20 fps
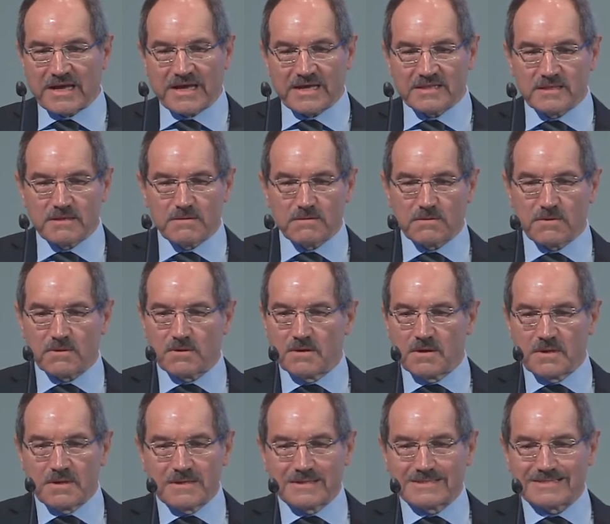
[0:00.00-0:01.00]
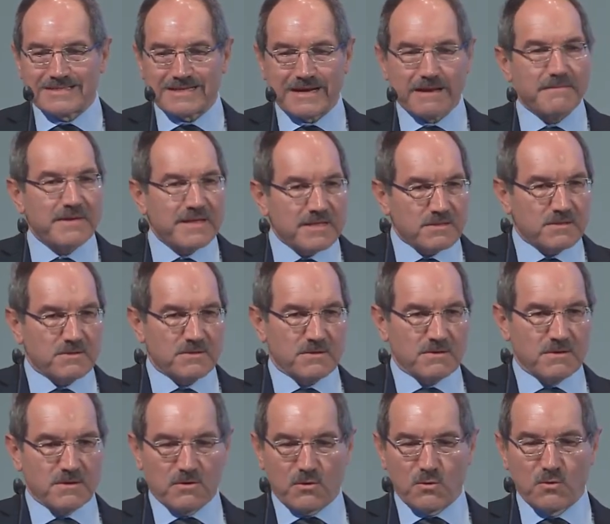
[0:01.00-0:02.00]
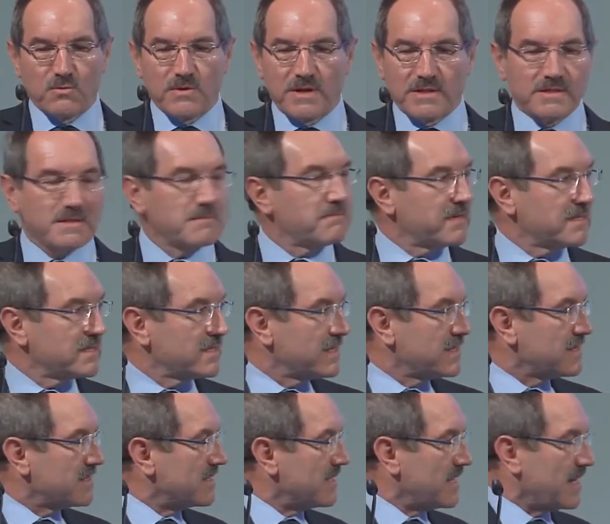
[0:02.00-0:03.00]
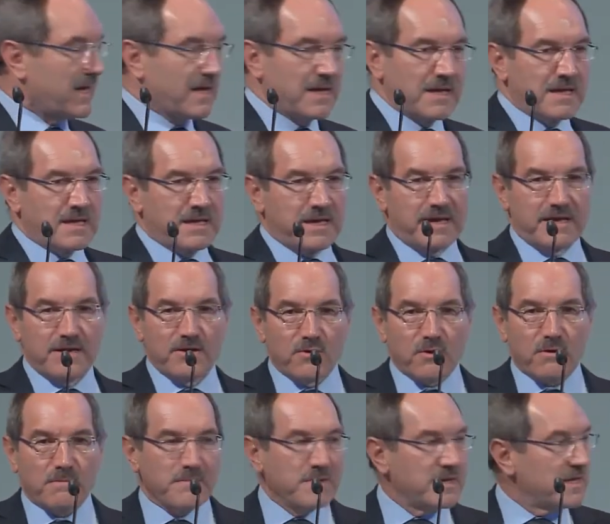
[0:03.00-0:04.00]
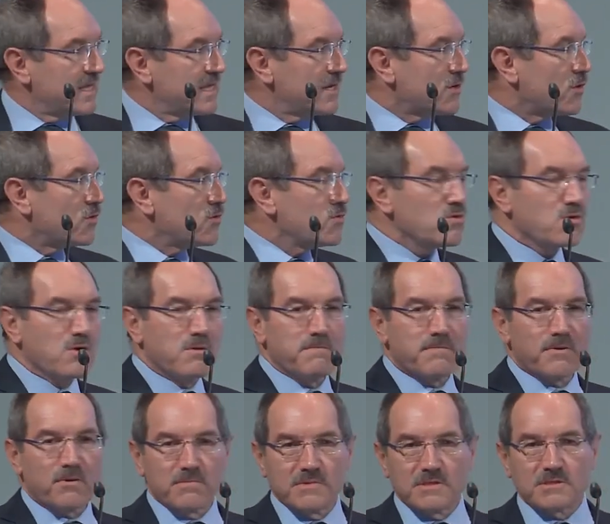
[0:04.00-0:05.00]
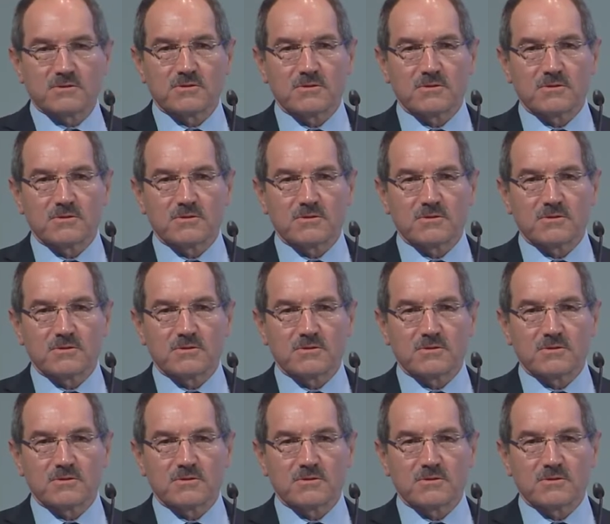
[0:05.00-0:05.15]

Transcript: 40 years ago, and that had a greatest independence, and